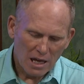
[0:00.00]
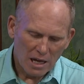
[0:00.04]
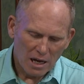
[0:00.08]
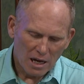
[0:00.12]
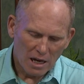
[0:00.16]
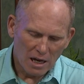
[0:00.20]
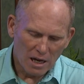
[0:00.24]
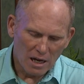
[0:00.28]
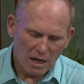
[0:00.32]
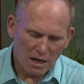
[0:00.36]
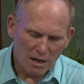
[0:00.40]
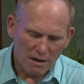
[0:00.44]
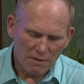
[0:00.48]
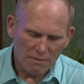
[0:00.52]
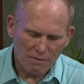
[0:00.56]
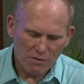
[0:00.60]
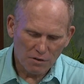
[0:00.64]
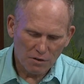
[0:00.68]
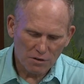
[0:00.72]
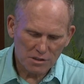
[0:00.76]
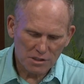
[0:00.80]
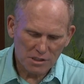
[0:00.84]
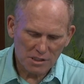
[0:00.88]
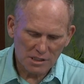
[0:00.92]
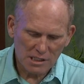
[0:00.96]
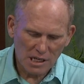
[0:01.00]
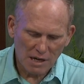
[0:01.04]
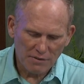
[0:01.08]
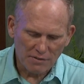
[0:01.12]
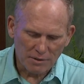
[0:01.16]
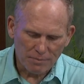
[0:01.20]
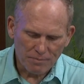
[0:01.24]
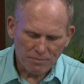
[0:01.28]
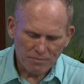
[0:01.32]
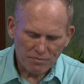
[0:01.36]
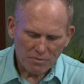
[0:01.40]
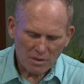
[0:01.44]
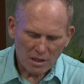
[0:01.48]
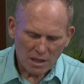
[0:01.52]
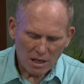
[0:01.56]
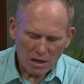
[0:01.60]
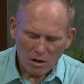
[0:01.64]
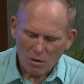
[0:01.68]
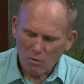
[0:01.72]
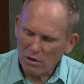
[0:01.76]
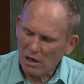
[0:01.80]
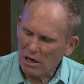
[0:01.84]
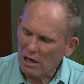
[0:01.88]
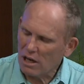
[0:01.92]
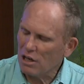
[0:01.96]
Uh, verse seven.
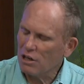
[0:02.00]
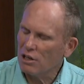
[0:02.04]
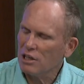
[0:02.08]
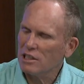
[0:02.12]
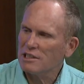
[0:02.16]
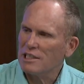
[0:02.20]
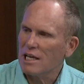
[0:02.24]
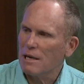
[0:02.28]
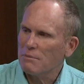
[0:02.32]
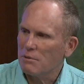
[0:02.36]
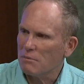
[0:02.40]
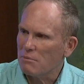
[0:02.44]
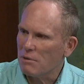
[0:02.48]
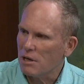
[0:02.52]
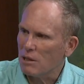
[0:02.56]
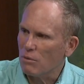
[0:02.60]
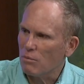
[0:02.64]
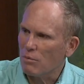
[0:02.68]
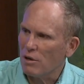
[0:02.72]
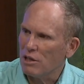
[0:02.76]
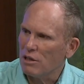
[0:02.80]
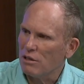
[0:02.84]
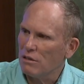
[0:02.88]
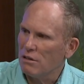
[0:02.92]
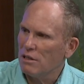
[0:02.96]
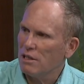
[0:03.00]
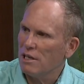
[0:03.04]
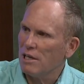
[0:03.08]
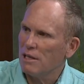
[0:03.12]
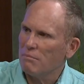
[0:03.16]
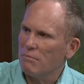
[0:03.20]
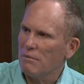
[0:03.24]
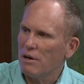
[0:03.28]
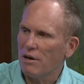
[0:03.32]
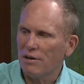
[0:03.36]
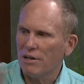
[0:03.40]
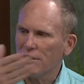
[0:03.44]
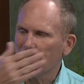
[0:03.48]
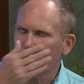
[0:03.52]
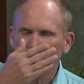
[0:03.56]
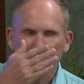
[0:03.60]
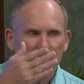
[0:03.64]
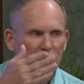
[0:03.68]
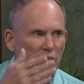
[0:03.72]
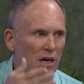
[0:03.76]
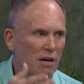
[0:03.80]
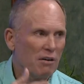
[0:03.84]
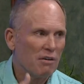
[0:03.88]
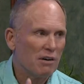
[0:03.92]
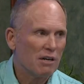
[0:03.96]
Well, a good example, by the way. You get married to
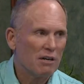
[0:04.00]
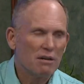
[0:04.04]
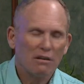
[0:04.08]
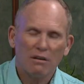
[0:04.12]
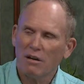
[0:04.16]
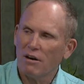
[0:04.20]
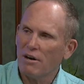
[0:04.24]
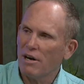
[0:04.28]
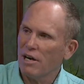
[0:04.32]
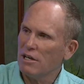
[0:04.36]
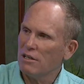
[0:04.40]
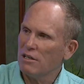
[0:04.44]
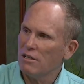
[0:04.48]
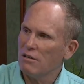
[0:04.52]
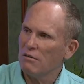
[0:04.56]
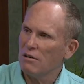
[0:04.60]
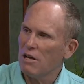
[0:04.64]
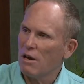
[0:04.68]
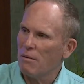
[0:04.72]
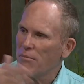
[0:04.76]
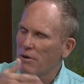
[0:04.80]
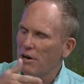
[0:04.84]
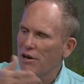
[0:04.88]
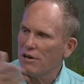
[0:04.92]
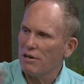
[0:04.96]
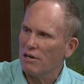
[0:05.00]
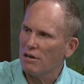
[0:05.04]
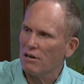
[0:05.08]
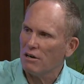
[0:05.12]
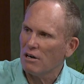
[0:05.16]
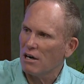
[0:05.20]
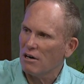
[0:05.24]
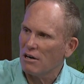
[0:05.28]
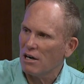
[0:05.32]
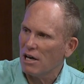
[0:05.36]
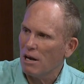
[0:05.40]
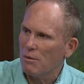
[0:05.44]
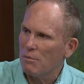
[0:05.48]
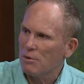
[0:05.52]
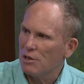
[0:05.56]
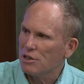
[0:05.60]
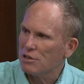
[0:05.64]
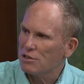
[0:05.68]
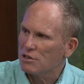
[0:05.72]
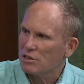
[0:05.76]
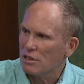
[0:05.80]
Sharon, all right? You got married to her, I don't know how many years